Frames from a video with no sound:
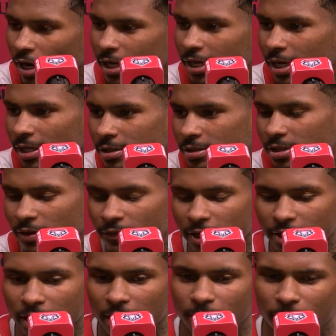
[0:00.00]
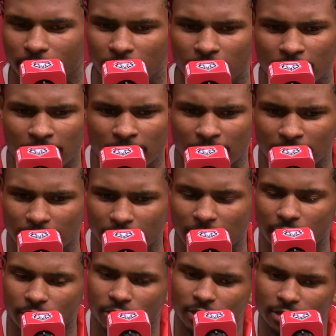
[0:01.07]
I get and stuff like that. But
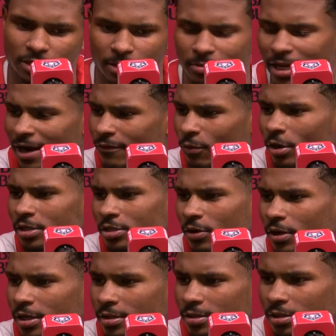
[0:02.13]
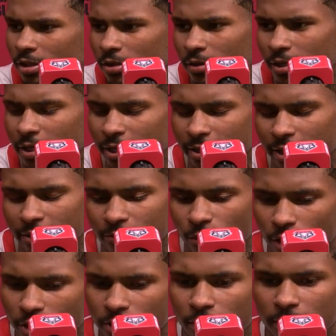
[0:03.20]
yeah, you know, it's something that I've worked on, you know, and
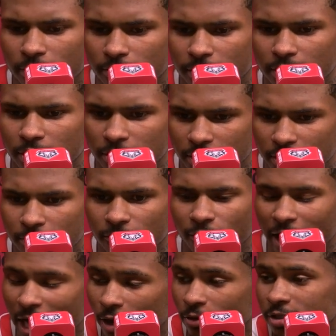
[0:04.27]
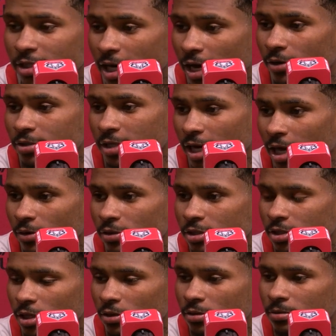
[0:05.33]
worked on in the gym for hours and hours and
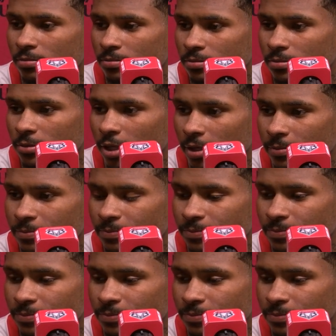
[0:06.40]
hours. So, yeah.